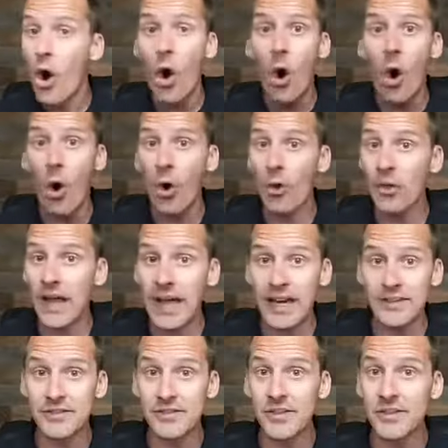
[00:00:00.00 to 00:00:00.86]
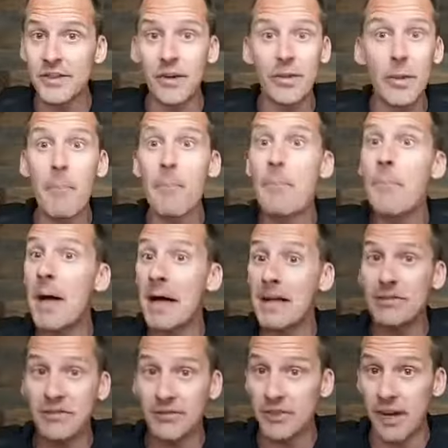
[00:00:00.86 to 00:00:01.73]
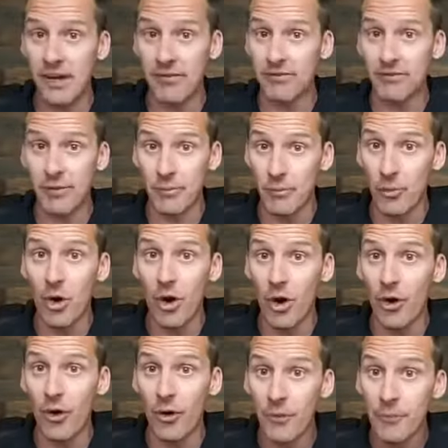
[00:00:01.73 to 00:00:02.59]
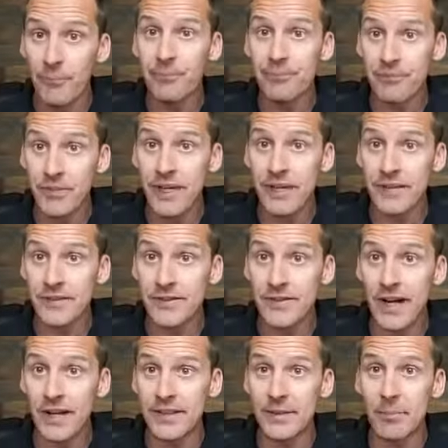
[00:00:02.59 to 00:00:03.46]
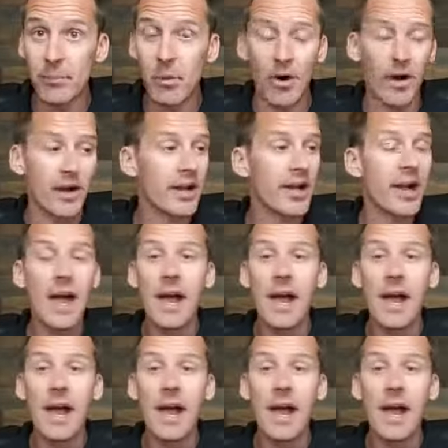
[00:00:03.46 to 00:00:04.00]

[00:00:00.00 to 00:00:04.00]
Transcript: All that is in there, the best stuff from Carl inside the book.